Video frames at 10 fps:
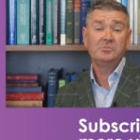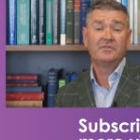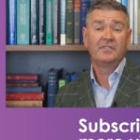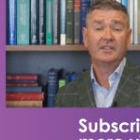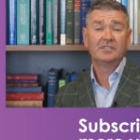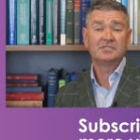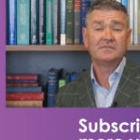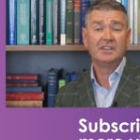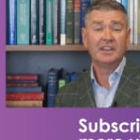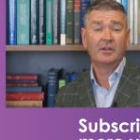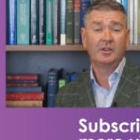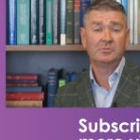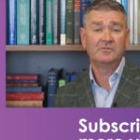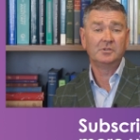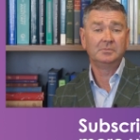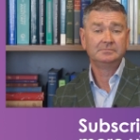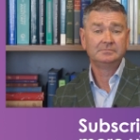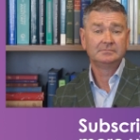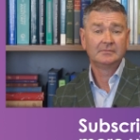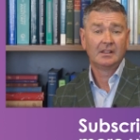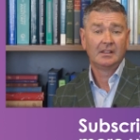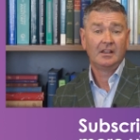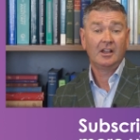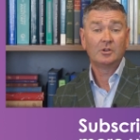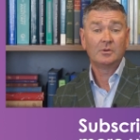you found this video helpful. I